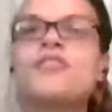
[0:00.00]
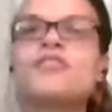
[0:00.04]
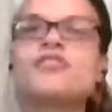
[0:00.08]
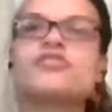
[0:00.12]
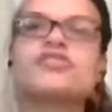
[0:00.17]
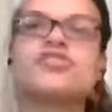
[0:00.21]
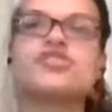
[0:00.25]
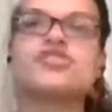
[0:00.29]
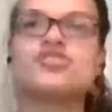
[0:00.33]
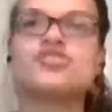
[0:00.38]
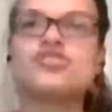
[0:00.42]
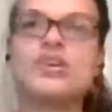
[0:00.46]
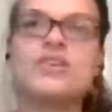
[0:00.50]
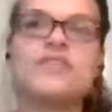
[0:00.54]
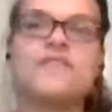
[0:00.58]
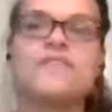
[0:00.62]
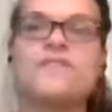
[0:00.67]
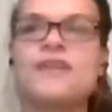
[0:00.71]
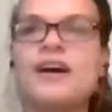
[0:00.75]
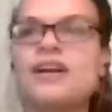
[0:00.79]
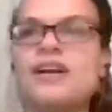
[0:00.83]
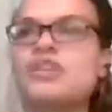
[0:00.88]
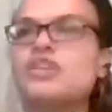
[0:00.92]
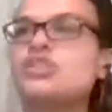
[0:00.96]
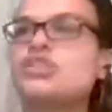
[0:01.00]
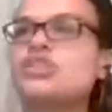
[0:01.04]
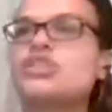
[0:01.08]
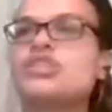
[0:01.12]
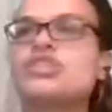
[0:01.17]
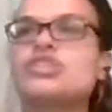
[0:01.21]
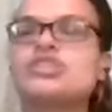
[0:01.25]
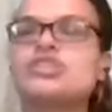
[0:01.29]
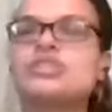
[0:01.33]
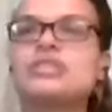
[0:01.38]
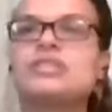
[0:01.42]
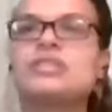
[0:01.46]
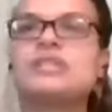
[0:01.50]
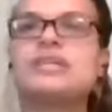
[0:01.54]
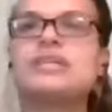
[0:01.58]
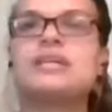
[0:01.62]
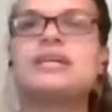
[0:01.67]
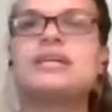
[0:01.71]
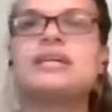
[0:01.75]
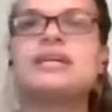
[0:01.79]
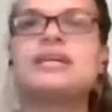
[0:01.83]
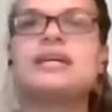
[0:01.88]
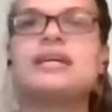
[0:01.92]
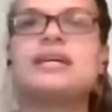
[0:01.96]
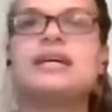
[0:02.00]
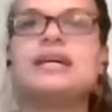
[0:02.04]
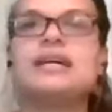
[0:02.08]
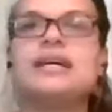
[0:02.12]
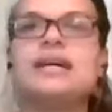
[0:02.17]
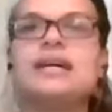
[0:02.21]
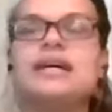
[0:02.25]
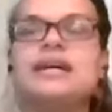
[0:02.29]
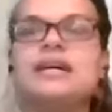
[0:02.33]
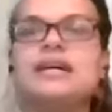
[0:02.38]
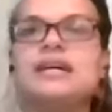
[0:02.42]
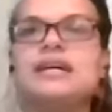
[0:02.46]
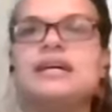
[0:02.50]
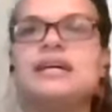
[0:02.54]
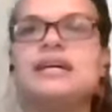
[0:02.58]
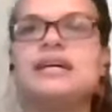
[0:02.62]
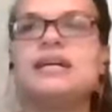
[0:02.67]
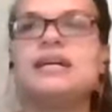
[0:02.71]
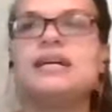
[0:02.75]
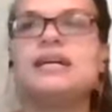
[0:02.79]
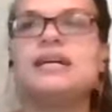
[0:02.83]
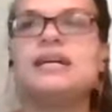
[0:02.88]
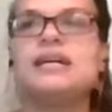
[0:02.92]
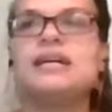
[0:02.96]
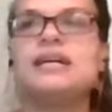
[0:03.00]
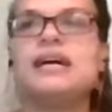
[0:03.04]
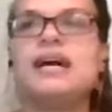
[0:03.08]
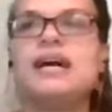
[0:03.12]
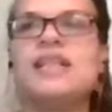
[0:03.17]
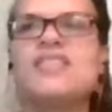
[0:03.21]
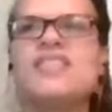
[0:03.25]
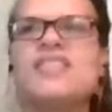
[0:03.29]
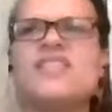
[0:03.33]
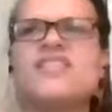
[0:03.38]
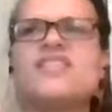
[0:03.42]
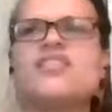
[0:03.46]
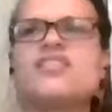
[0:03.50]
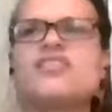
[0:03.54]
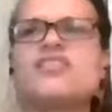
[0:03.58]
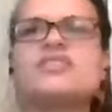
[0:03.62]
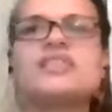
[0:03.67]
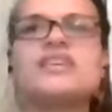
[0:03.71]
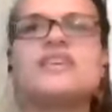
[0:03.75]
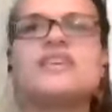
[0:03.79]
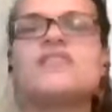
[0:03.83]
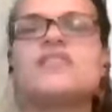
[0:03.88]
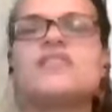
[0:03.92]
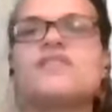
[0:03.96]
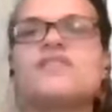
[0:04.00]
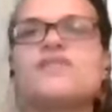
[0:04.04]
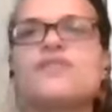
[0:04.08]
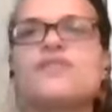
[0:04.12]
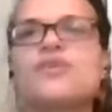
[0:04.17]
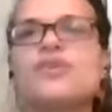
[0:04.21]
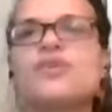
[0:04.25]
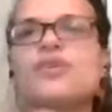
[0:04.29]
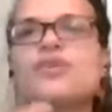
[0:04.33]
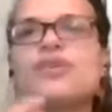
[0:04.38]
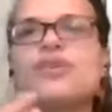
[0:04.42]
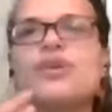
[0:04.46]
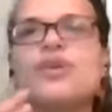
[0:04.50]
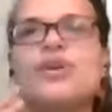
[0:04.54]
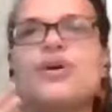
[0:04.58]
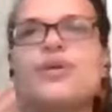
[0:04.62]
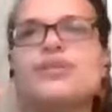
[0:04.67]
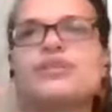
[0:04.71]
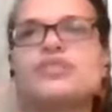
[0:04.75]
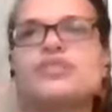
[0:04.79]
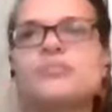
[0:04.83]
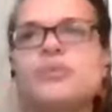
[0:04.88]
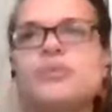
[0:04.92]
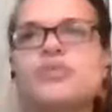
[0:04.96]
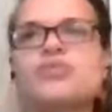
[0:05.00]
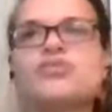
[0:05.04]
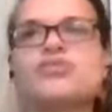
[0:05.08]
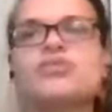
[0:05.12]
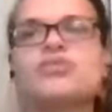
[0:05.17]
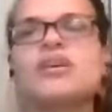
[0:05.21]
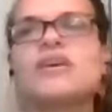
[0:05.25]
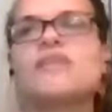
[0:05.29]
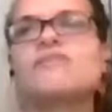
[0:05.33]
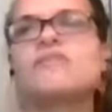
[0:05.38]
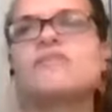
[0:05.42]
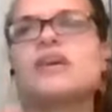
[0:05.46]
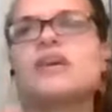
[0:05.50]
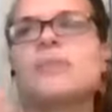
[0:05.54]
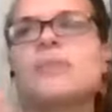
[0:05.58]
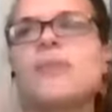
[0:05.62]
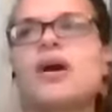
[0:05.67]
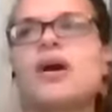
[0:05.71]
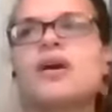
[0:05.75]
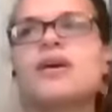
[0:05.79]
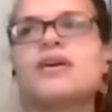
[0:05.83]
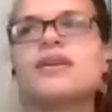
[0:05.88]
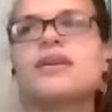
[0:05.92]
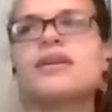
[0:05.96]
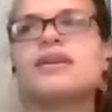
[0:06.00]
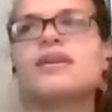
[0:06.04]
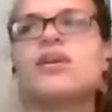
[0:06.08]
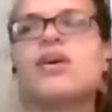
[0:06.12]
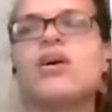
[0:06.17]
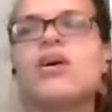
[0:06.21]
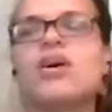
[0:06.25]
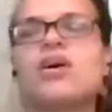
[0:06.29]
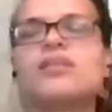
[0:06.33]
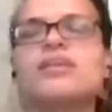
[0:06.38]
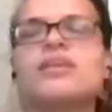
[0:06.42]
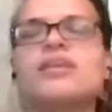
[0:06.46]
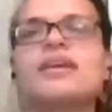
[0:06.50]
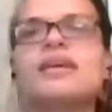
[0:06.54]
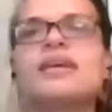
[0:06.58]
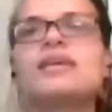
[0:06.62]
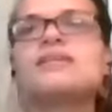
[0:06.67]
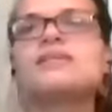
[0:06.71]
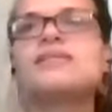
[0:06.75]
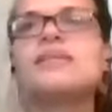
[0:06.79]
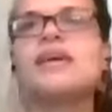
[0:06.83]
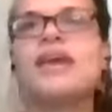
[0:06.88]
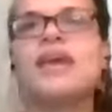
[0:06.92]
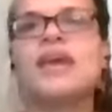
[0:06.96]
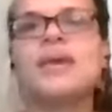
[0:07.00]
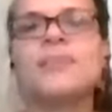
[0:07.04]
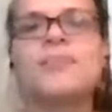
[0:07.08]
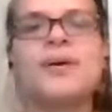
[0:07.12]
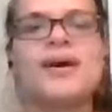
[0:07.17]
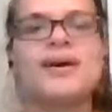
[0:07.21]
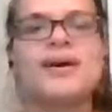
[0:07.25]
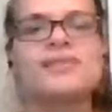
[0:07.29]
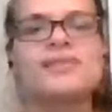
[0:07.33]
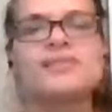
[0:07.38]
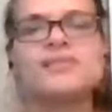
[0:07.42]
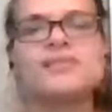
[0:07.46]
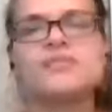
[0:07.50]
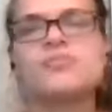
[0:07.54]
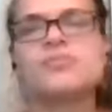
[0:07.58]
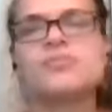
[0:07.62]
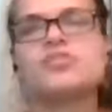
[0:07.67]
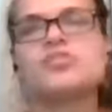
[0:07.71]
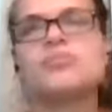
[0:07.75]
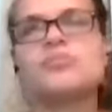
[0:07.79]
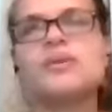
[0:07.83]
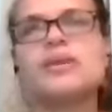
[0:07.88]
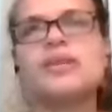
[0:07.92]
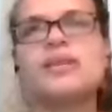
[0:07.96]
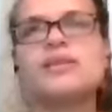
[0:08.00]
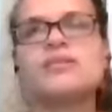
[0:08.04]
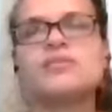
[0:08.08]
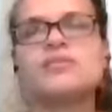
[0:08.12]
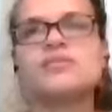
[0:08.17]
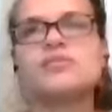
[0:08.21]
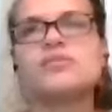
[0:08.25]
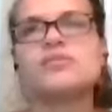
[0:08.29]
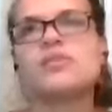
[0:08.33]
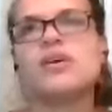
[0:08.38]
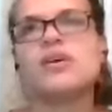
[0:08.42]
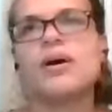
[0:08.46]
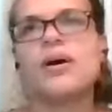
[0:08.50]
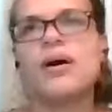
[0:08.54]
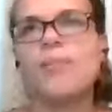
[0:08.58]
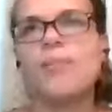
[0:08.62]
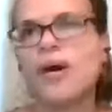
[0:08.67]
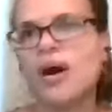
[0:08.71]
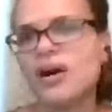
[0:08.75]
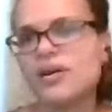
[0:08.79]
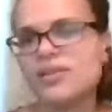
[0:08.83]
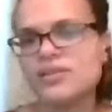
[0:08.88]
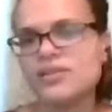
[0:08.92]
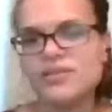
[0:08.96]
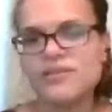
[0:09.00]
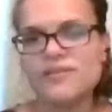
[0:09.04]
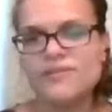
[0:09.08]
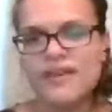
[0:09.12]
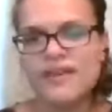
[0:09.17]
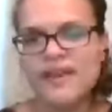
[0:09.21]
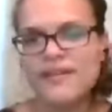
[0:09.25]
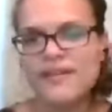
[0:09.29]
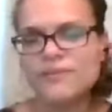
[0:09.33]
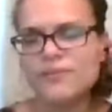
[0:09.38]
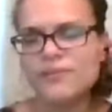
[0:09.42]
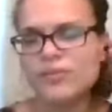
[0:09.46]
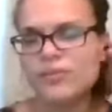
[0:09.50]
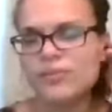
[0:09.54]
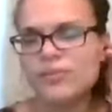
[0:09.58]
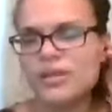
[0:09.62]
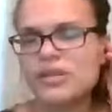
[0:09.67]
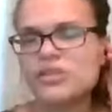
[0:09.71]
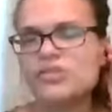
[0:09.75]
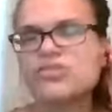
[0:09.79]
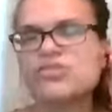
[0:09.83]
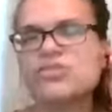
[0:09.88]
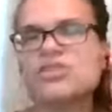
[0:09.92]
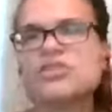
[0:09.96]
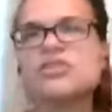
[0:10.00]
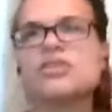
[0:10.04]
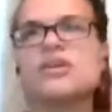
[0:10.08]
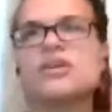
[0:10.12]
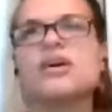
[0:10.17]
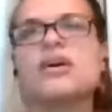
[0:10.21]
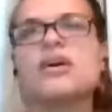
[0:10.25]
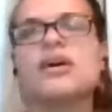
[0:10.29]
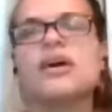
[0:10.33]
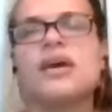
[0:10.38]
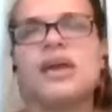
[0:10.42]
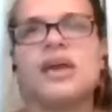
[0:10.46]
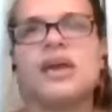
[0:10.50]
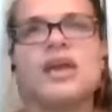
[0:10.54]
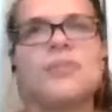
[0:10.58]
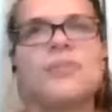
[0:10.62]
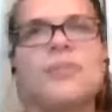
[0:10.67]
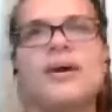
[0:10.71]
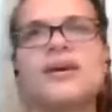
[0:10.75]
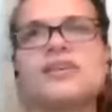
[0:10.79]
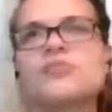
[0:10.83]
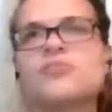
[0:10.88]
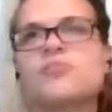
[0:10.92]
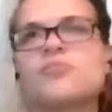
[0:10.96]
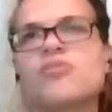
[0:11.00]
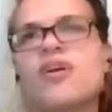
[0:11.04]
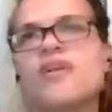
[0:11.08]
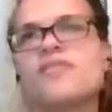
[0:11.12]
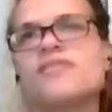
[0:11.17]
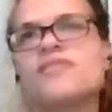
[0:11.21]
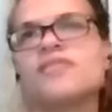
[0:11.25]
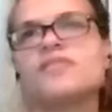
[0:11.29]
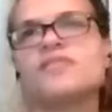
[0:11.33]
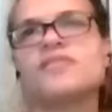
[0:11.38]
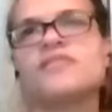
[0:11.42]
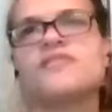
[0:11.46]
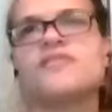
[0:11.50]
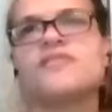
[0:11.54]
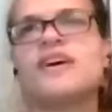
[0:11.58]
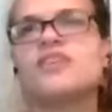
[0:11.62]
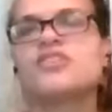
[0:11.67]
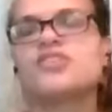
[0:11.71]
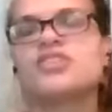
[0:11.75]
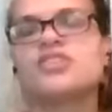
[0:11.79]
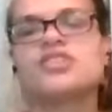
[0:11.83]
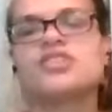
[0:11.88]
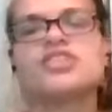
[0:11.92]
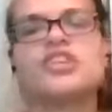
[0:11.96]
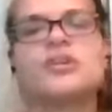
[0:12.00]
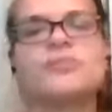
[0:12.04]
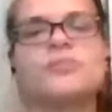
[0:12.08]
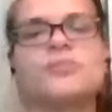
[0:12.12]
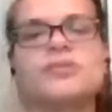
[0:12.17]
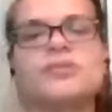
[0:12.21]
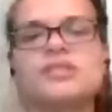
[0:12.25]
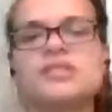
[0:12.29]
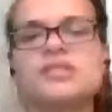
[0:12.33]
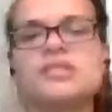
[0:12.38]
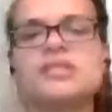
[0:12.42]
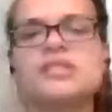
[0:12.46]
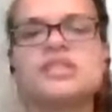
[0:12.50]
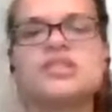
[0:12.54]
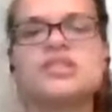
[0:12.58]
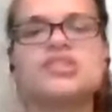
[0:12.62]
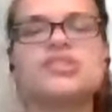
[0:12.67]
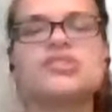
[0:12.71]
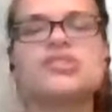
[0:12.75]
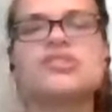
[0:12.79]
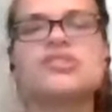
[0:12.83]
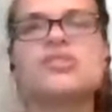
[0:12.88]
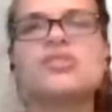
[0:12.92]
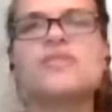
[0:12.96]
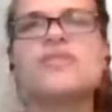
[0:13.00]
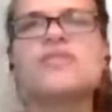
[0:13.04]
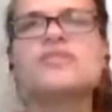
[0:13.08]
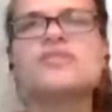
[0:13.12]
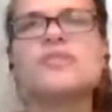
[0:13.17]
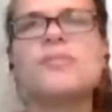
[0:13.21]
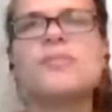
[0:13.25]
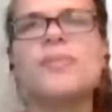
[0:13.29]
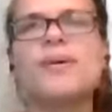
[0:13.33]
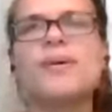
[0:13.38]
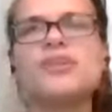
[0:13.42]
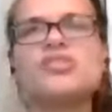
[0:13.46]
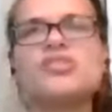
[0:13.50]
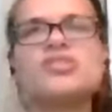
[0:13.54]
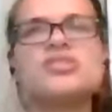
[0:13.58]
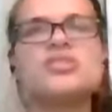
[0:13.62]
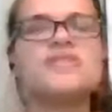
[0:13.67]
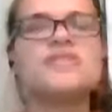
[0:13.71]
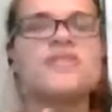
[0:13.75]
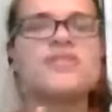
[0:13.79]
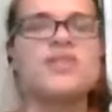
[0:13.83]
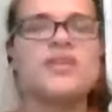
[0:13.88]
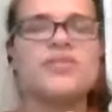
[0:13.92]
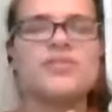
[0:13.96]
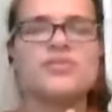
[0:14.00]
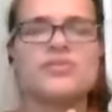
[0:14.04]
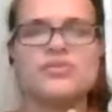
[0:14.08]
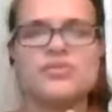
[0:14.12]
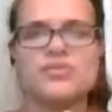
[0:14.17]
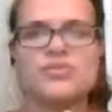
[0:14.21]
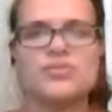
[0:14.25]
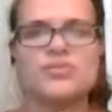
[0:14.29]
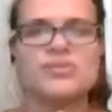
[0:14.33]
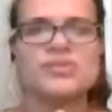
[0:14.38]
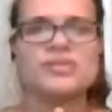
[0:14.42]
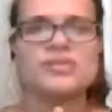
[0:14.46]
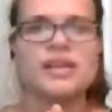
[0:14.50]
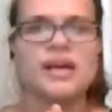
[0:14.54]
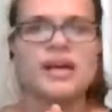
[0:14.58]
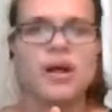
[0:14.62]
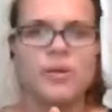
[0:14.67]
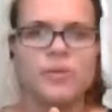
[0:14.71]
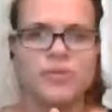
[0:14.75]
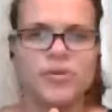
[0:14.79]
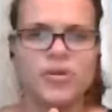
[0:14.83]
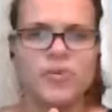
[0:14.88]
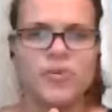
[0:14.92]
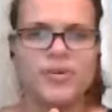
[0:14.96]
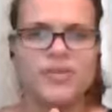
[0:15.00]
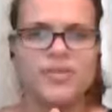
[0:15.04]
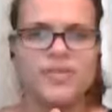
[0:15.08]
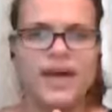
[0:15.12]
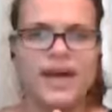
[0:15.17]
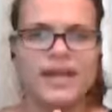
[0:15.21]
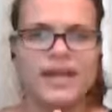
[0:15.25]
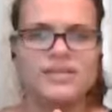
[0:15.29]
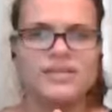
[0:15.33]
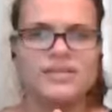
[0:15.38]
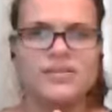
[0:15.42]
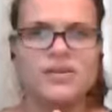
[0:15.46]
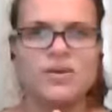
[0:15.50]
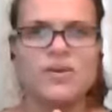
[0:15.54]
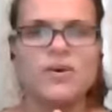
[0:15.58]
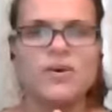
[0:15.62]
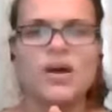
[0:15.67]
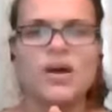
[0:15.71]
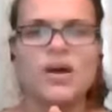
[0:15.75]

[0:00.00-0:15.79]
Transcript: there's the Strength Finders, uh, and then there's even for you know the spiritual gifting part in calling is the APEST, which means apost- the fivefold ministry, APEST, prophets, evangelists, shepherds, and teachers. So there's a bunch of different other tools to help you with that. So